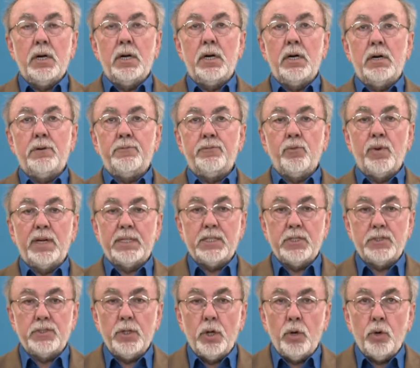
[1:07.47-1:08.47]
of what
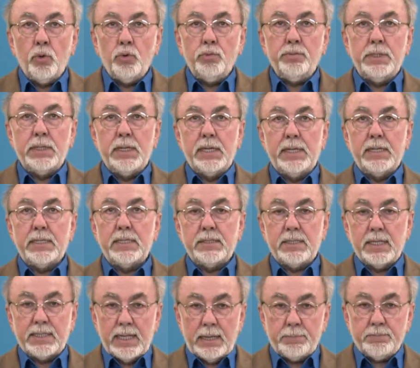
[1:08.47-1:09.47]
is known
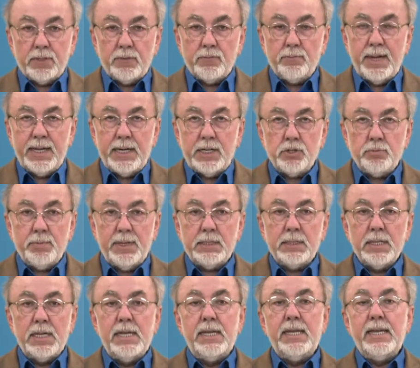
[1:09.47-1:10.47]
as adaptive
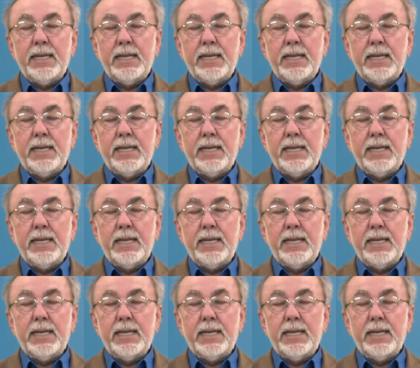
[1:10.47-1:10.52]
management.